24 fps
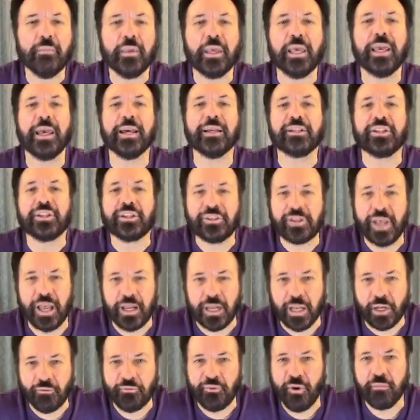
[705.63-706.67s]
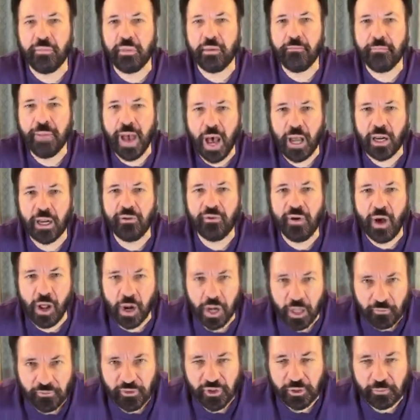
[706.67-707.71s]
He ascended from the Mount of
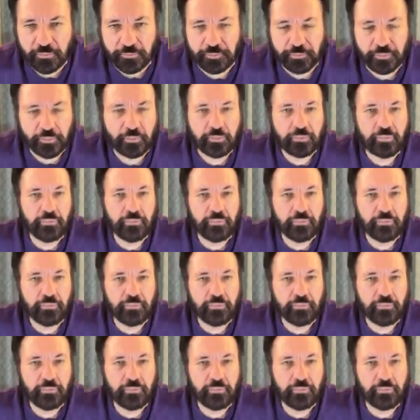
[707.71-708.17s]
Olives.